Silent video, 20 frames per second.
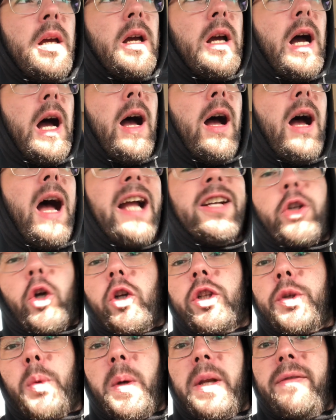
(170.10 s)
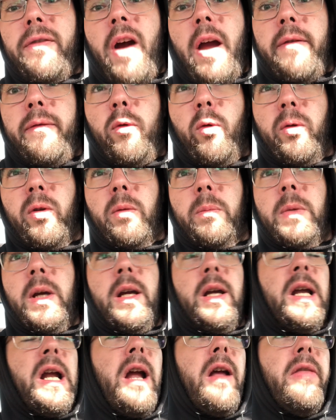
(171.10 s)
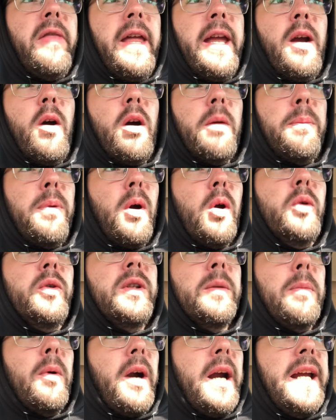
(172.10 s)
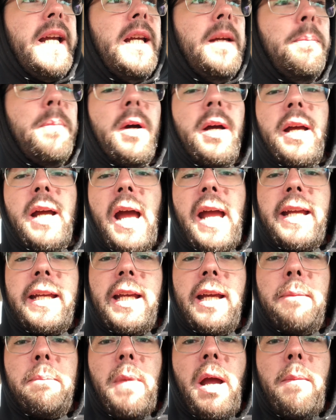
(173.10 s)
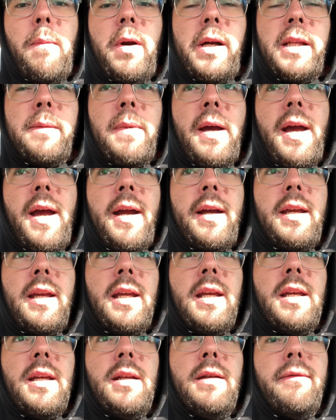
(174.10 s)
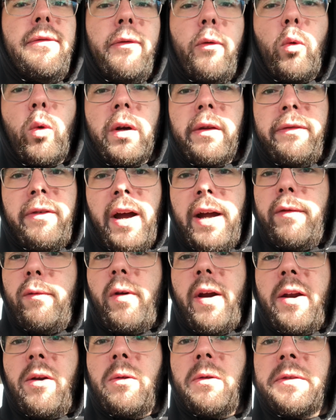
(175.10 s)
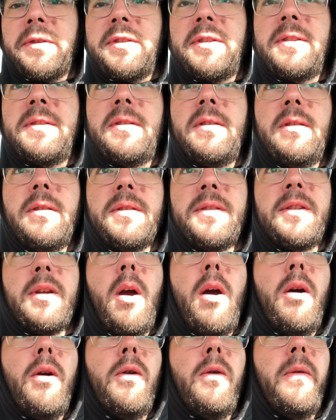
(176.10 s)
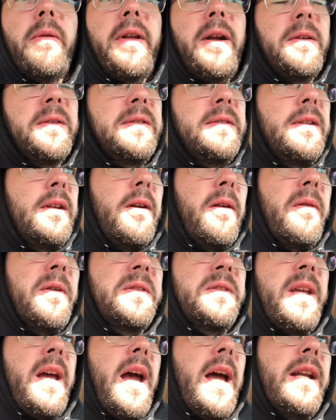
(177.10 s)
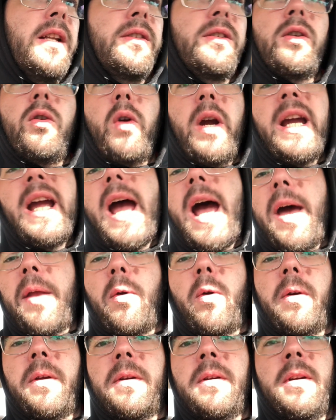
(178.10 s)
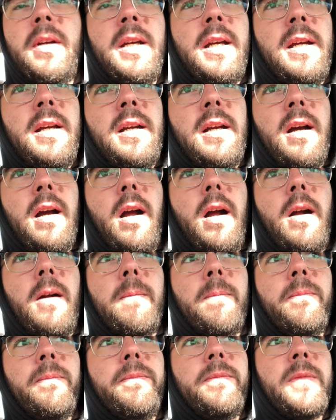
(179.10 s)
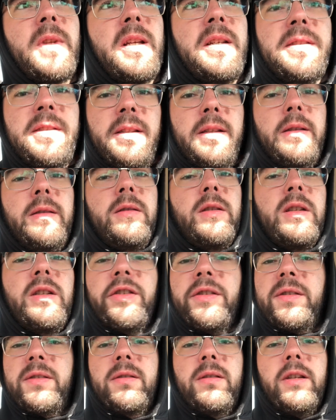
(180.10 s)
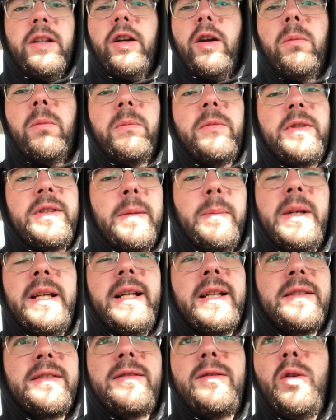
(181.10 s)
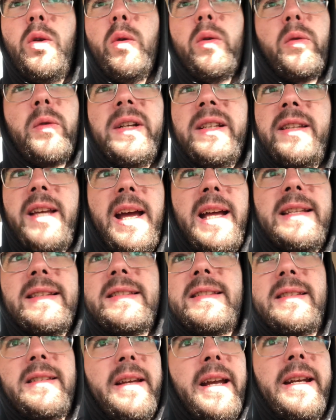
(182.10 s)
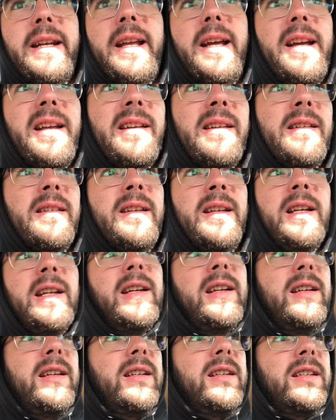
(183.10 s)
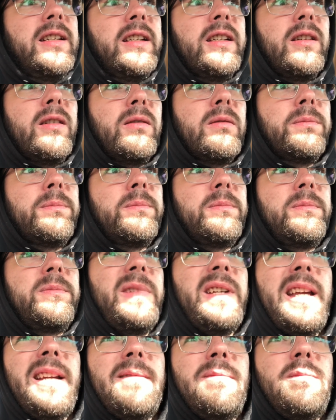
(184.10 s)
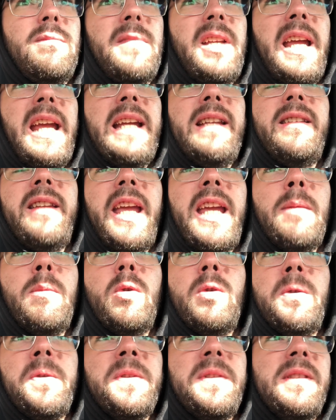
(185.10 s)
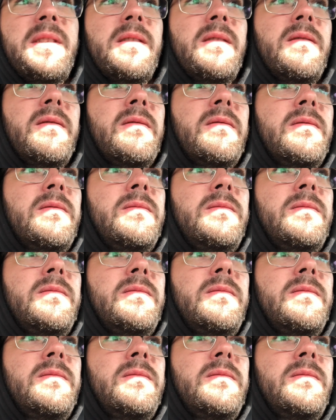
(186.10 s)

I charge 25 for them. They are prone to break, but I get my money back in 4 to 5 rentals. So there's that, and it's a great add-on. Because it just, somebody gets 2-3 tents and then, 8 tables and,